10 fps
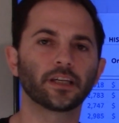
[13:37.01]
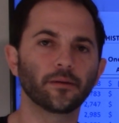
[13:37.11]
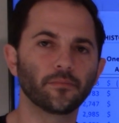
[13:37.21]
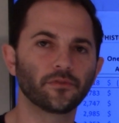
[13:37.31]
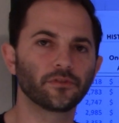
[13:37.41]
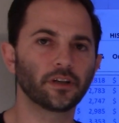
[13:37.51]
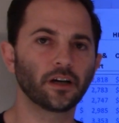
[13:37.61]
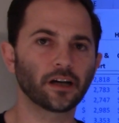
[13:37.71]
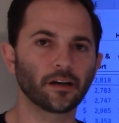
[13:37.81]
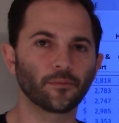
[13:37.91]
comes
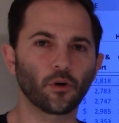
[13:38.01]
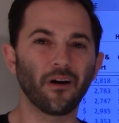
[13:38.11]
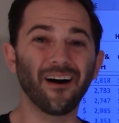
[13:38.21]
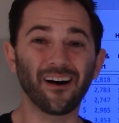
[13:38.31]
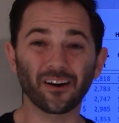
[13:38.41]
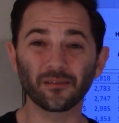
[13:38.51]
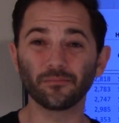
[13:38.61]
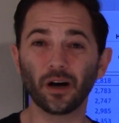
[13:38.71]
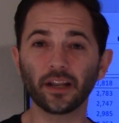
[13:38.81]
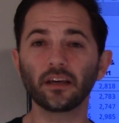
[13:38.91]
kind of more hard
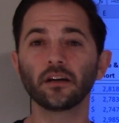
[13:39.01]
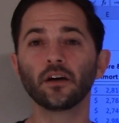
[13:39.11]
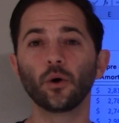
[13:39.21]
money